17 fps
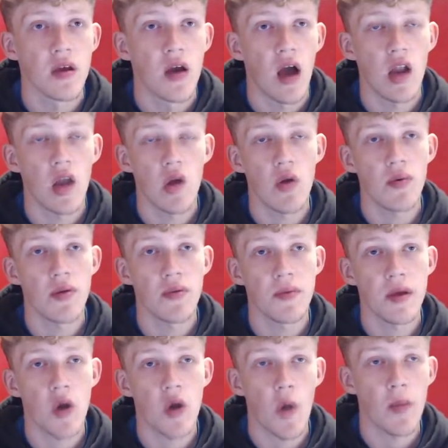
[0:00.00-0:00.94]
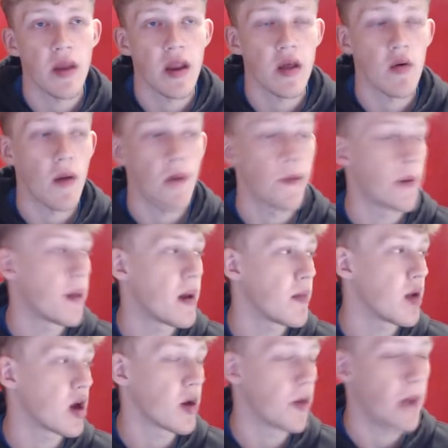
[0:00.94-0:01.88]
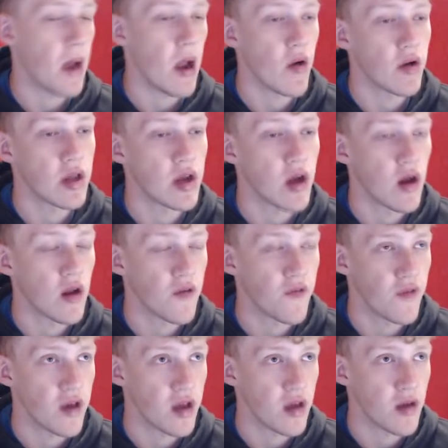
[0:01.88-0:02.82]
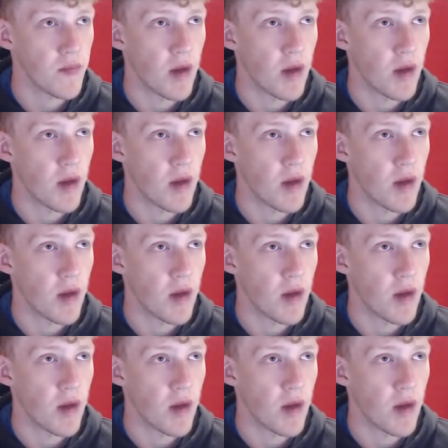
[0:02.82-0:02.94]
I don't even want to be copying anyone, but maybe like a parody kind of thing.